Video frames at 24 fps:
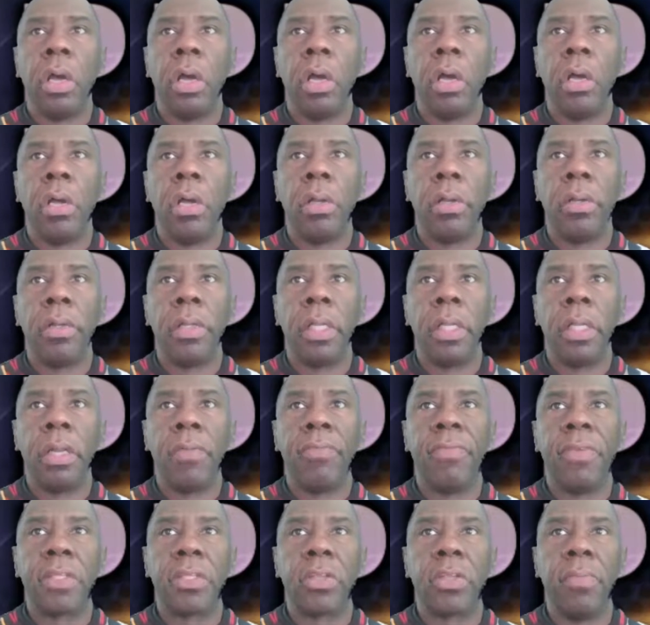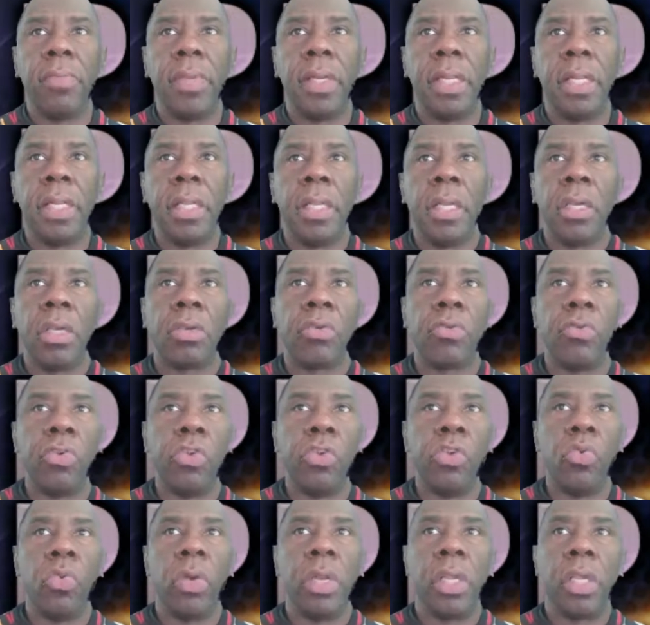And if it's going to be the younger
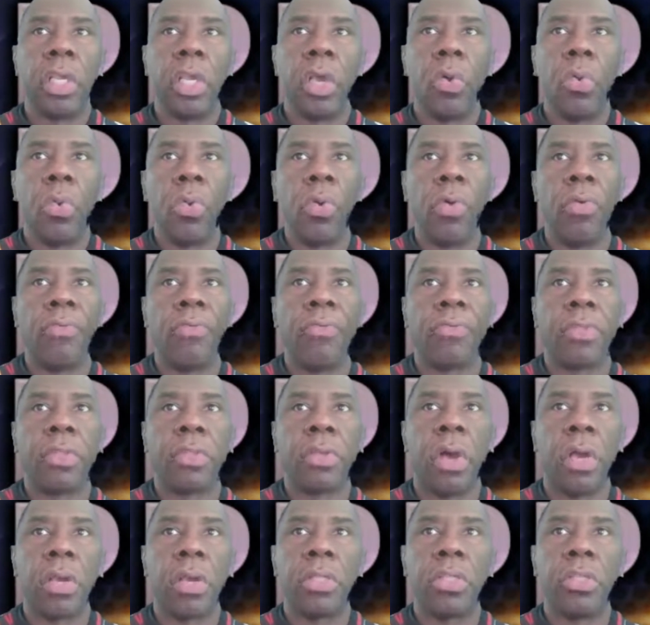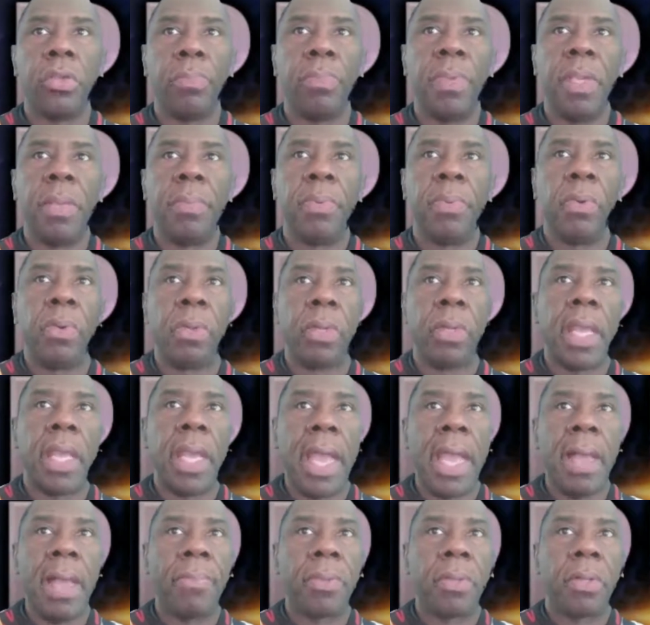crew, you want to go with talking to people on an
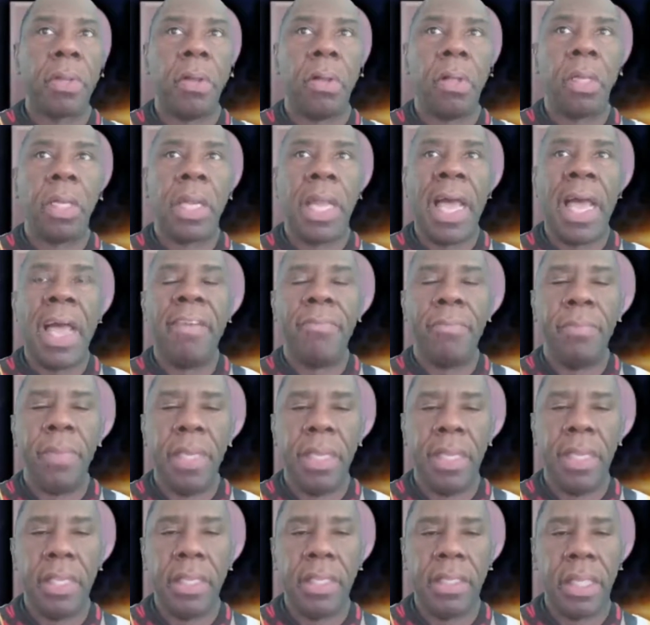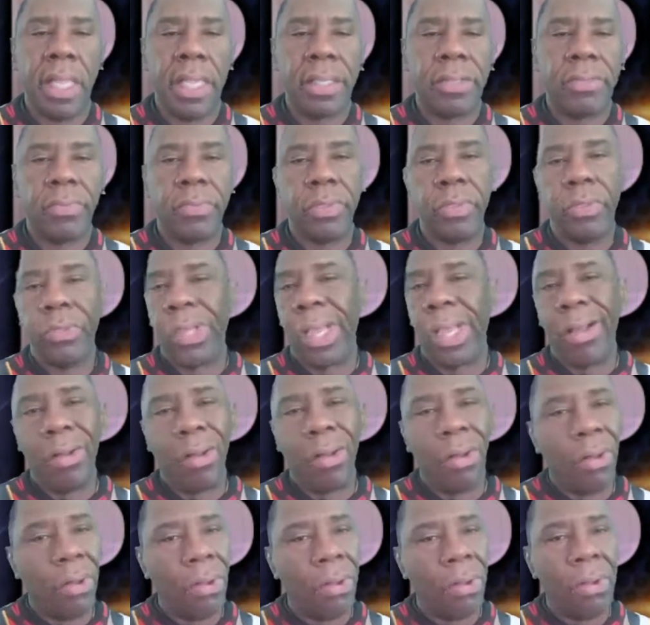app called Live Me. That's where you
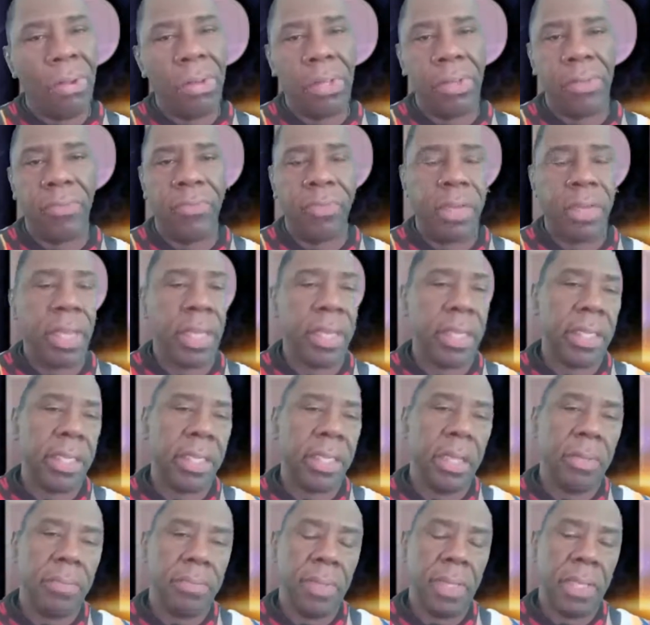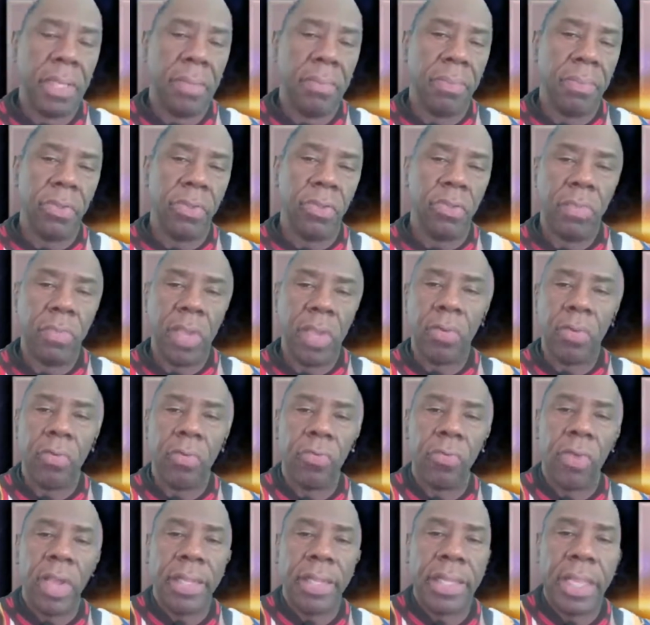got all the flood of young people. You may
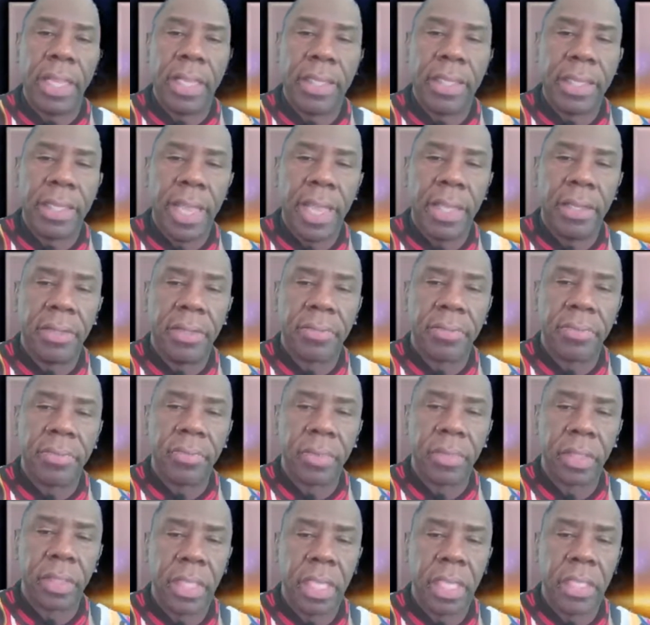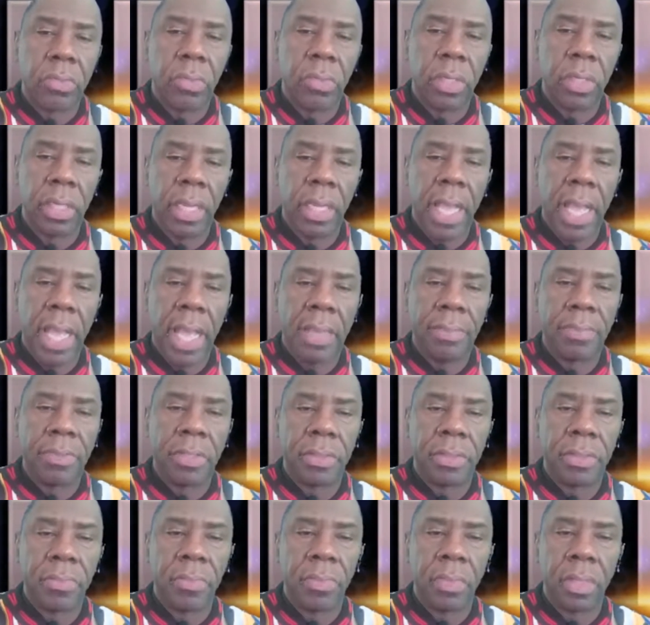want to write that down. That's one of the
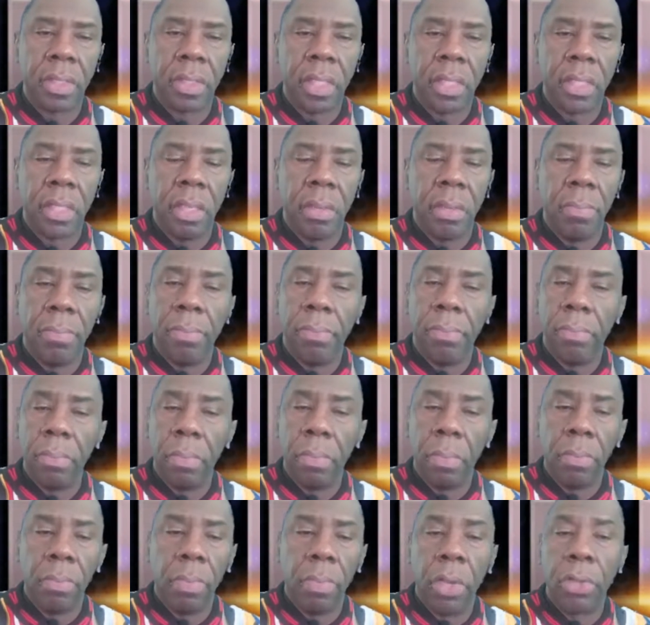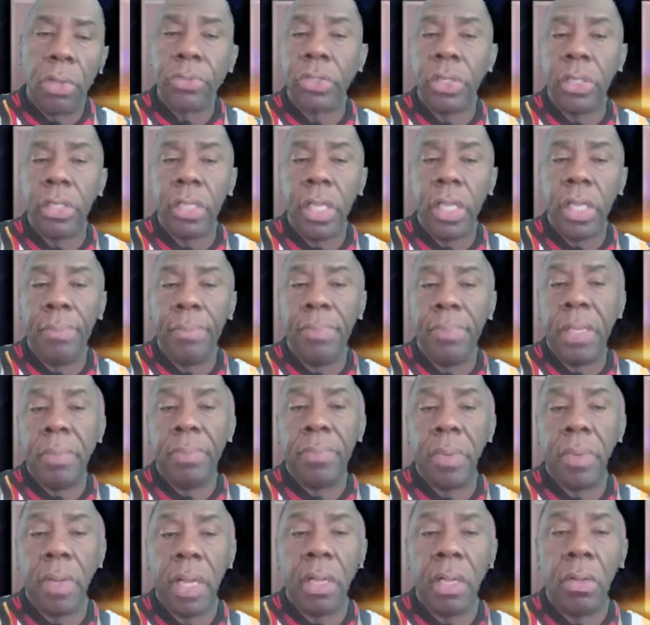apps that most of the young
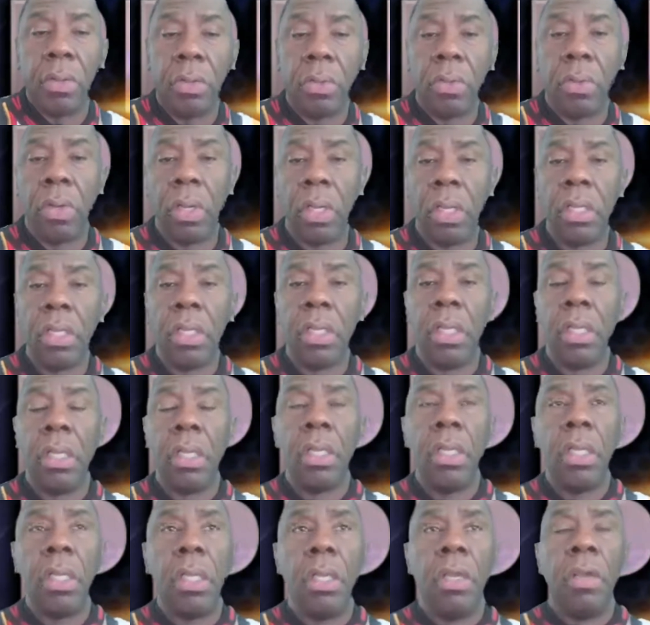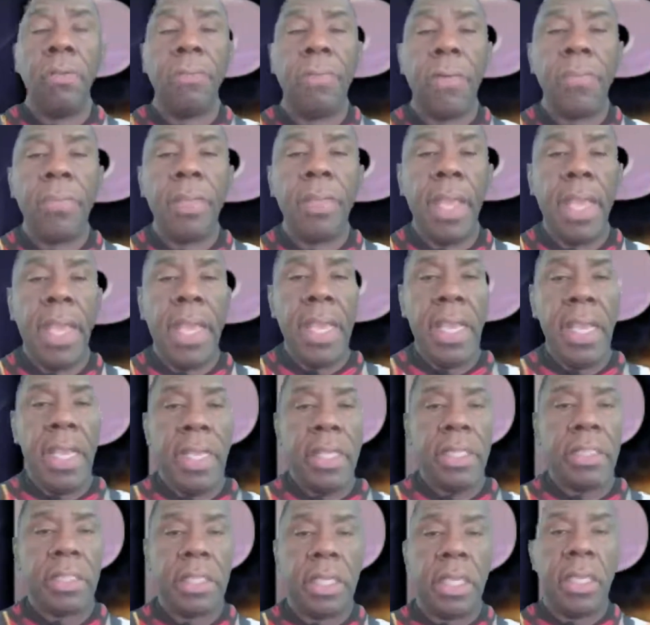people are on, from the
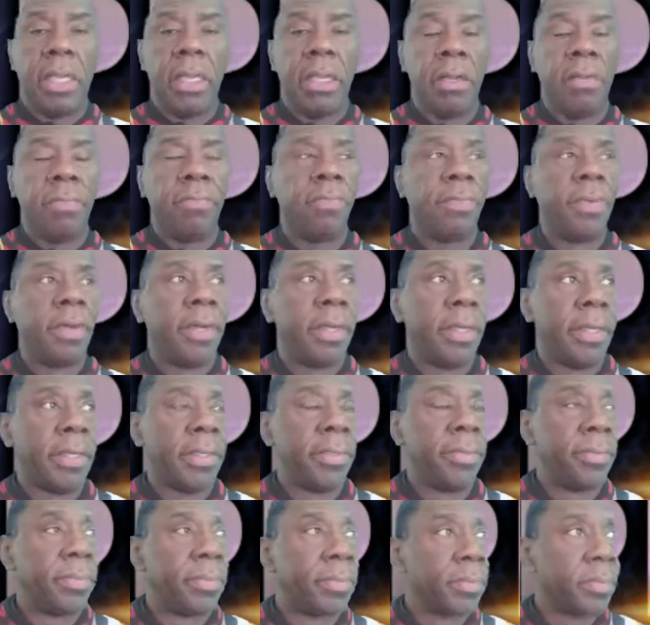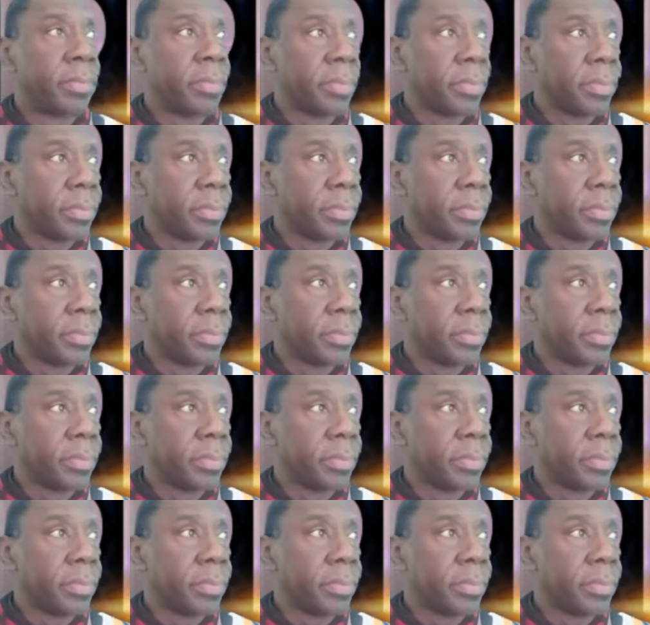age of, I